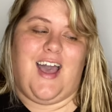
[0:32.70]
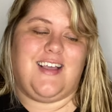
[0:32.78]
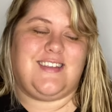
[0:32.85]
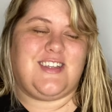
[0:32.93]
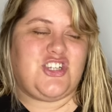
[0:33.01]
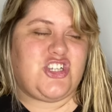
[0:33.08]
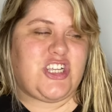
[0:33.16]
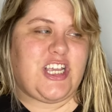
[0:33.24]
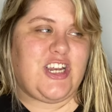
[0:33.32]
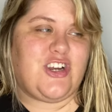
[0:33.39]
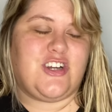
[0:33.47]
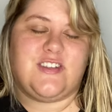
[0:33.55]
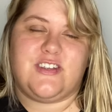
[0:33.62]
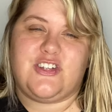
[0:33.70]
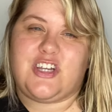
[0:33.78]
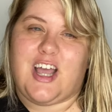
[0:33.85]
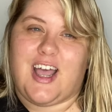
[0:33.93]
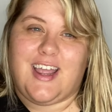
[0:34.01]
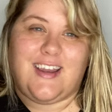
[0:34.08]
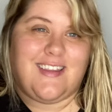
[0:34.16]
Is it Shein or is it
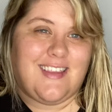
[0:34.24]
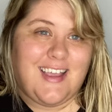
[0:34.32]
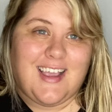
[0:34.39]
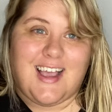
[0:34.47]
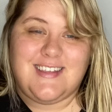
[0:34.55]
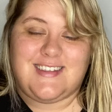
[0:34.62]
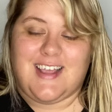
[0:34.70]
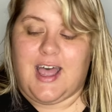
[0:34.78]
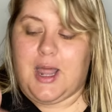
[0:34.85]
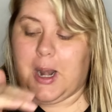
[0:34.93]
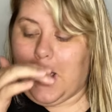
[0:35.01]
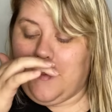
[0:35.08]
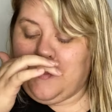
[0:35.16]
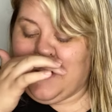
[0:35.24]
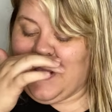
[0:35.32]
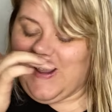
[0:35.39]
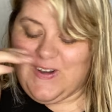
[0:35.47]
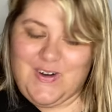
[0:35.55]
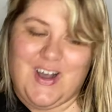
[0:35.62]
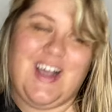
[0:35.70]
Shine? Like I said, I'm
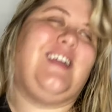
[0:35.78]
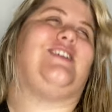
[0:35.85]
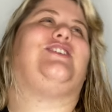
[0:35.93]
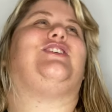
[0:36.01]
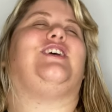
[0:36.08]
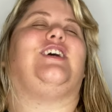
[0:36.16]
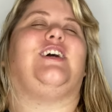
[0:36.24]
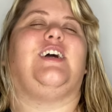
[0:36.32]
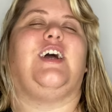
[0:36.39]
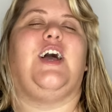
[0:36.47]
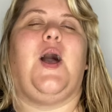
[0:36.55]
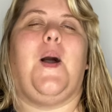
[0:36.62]
not quite sure,